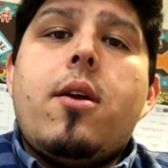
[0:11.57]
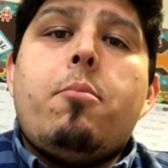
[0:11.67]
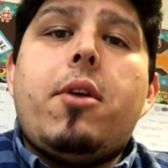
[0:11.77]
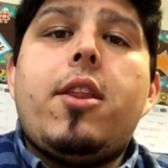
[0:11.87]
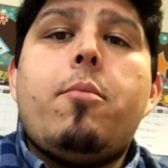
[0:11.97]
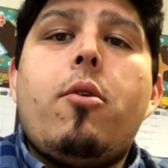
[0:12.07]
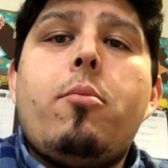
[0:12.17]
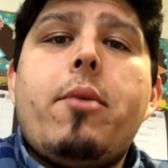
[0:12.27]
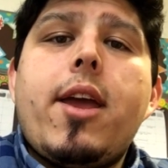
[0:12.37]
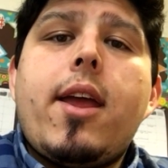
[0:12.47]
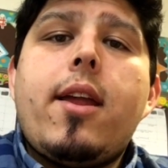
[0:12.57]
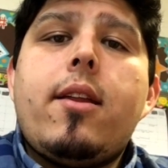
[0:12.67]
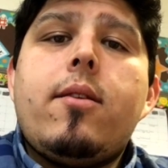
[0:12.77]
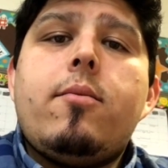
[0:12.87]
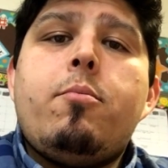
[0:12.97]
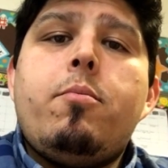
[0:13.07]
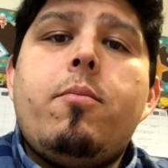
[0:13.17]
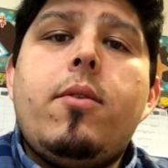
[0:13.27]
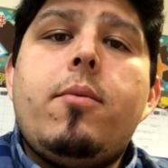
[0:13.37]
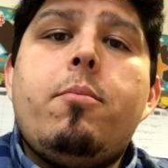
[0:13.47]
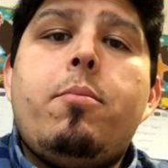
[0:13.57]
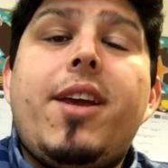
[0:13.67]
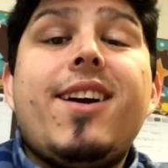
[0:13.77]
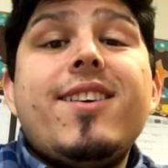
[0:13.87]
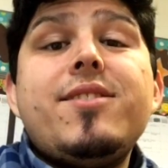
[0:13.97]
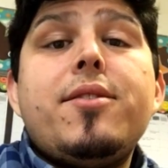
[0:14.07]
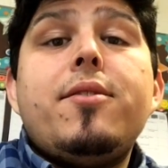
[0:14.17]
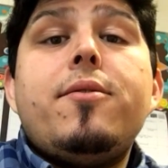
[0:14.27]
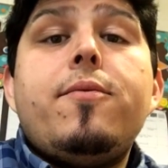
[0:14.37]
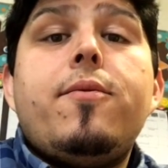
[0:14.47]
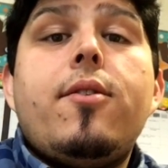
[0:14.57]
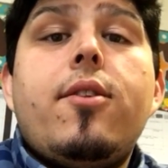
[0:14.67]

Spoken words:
Me and the Boneman, because of